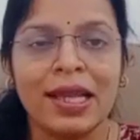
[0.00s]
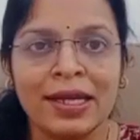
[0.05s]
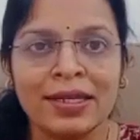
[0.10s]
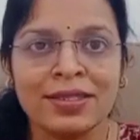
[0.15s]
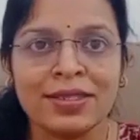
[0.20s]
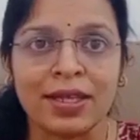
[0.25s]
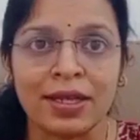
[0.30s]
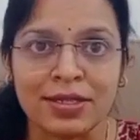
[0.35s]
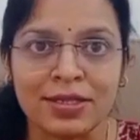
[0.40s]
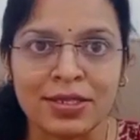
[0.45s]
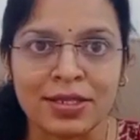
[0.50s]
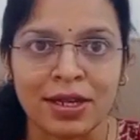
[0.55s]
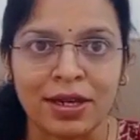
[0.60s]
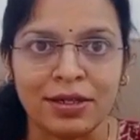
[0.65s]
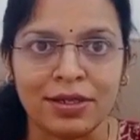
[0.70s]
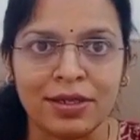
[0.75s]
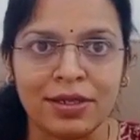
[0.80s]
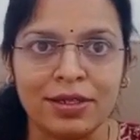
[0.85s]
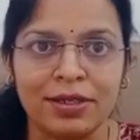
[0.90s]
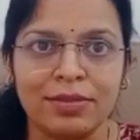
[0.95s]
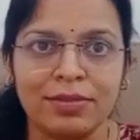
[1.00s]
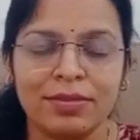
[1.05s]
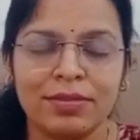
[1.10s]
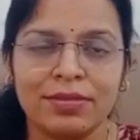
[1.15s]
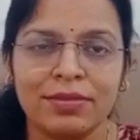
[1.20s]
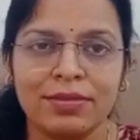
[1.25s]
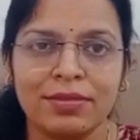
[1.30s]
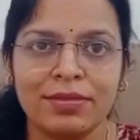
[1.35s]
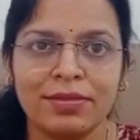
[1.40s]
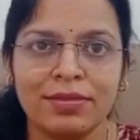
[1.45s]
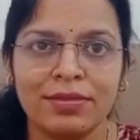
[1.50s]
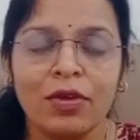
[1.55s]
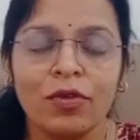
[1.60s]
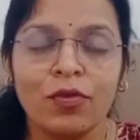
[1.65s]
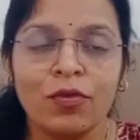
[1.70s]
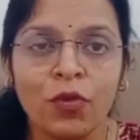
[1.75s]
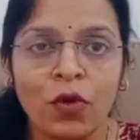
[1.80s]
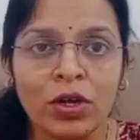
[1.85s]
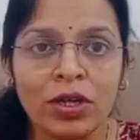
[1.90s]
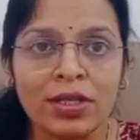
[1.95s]
Let's get started.
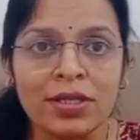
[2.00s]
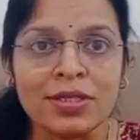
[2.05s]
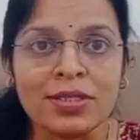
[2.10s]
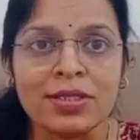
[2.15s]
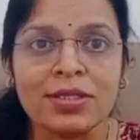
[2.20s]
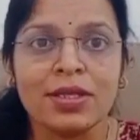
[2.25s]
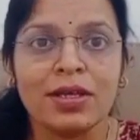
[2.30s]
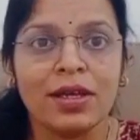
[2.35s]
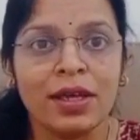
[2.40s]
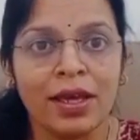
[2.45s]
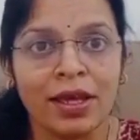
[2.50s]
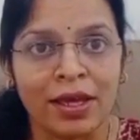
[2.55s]
What is